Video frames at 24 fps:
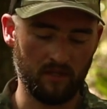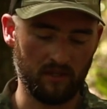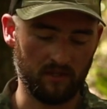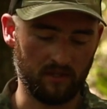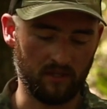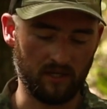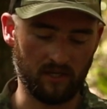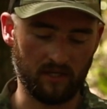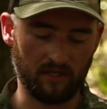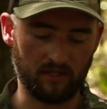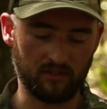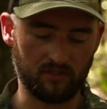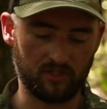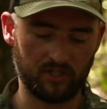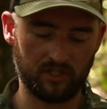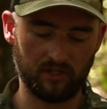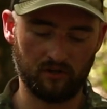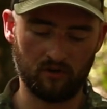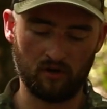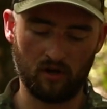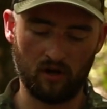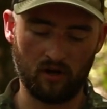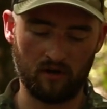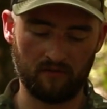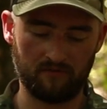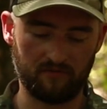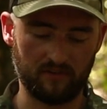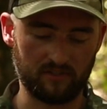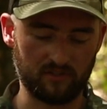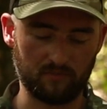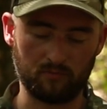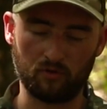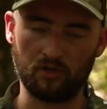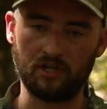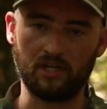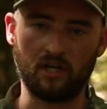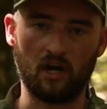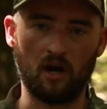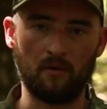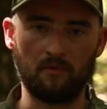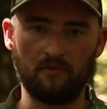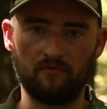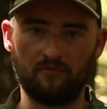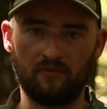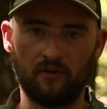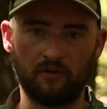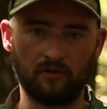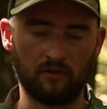They can shear off. That's a pretty
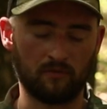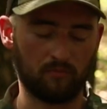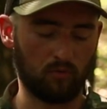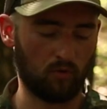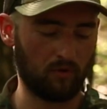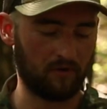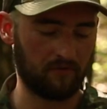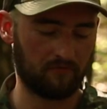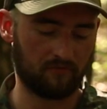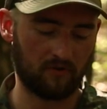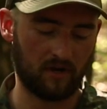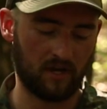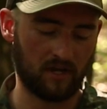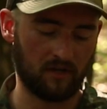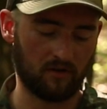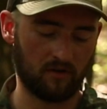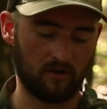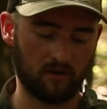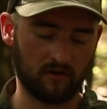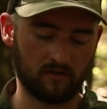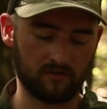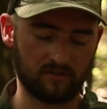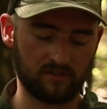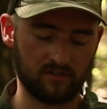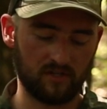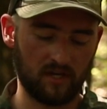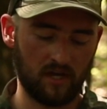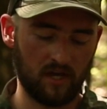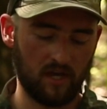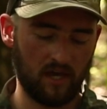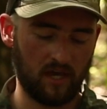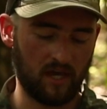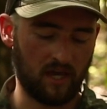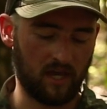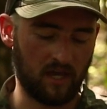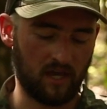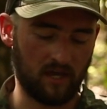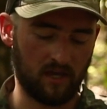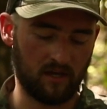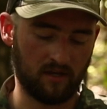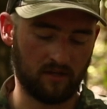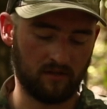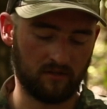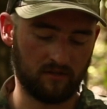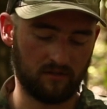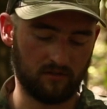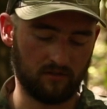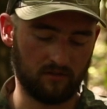common failure point for ARs,
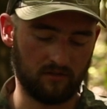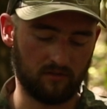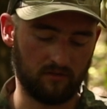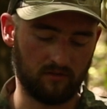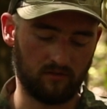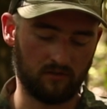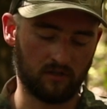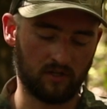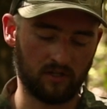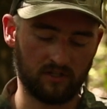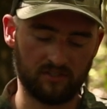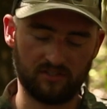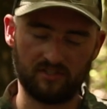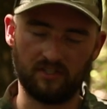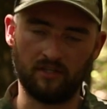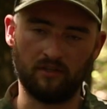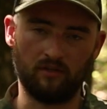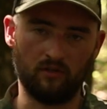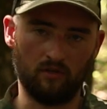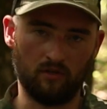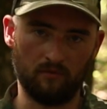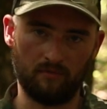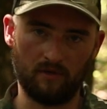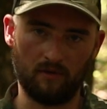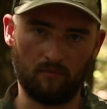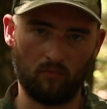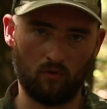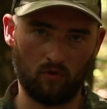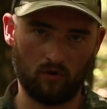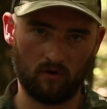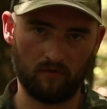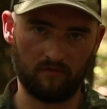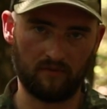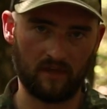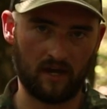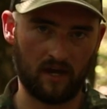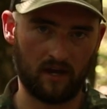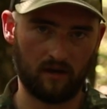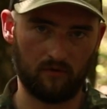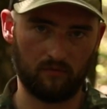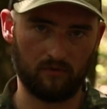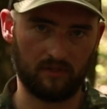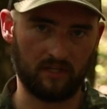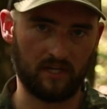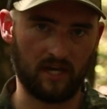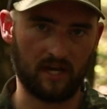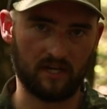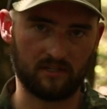and you're going to see a little bit more of that
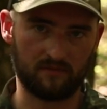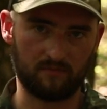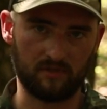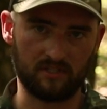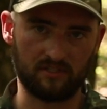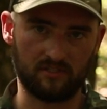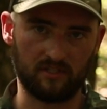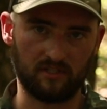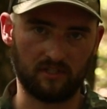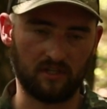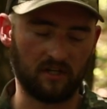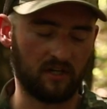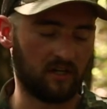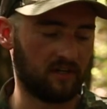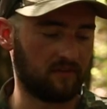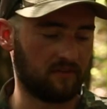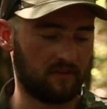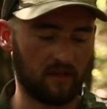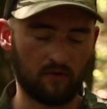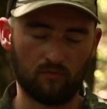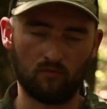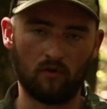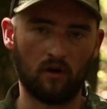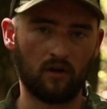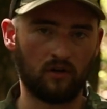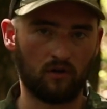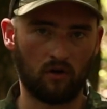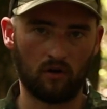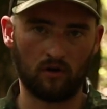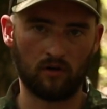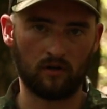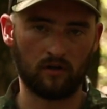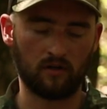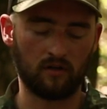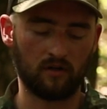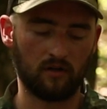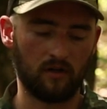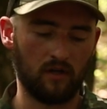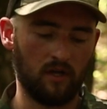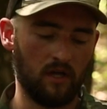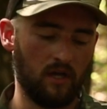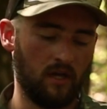with a gas piston gun. They run harder.